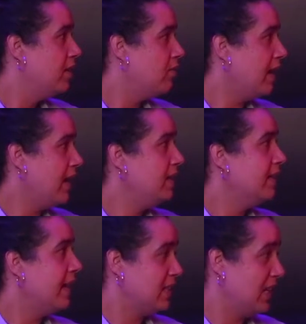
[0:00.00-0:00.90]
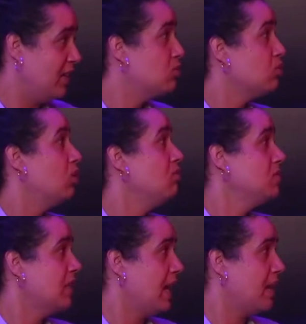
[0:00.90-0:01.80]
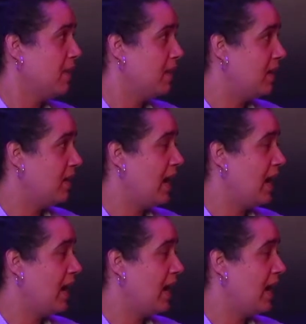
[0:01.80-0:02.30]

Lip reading: Right? Like the intros, like, man,